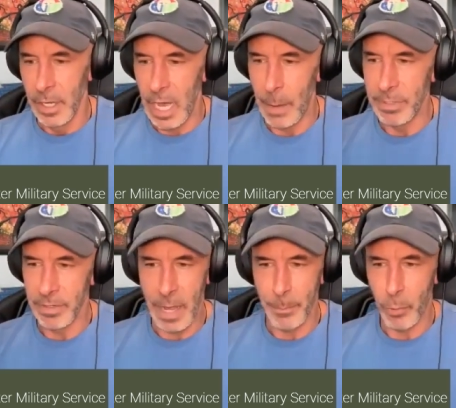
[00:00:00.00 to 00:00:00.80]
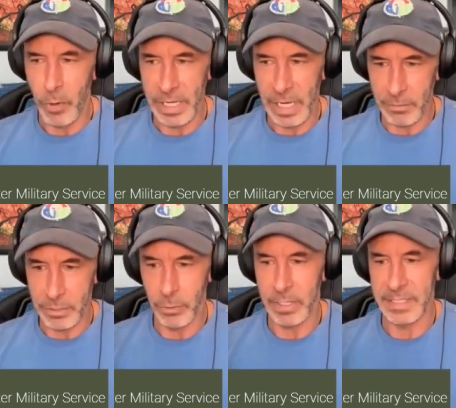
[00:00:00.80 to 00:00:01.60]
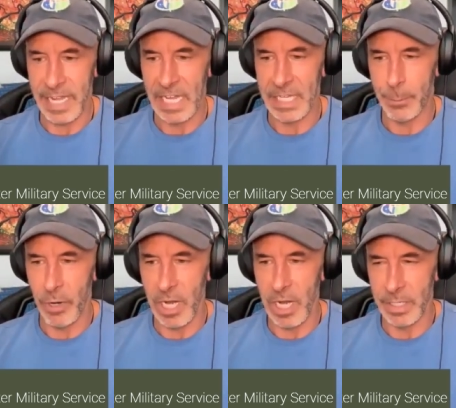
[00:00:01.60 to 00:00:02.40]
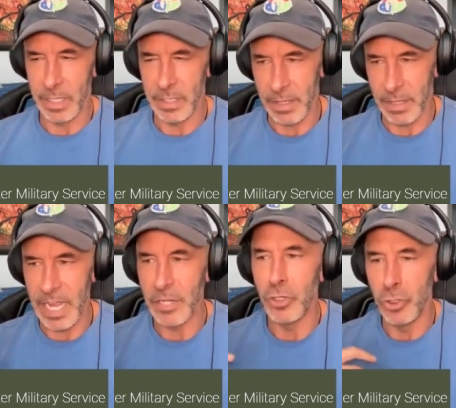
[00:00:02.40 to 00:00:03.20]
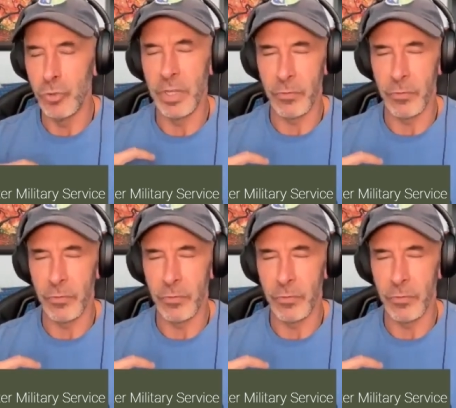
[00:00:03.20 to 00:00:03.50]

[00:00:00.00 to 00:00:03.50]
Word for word: up until that point, And I was so exasperated because I knew that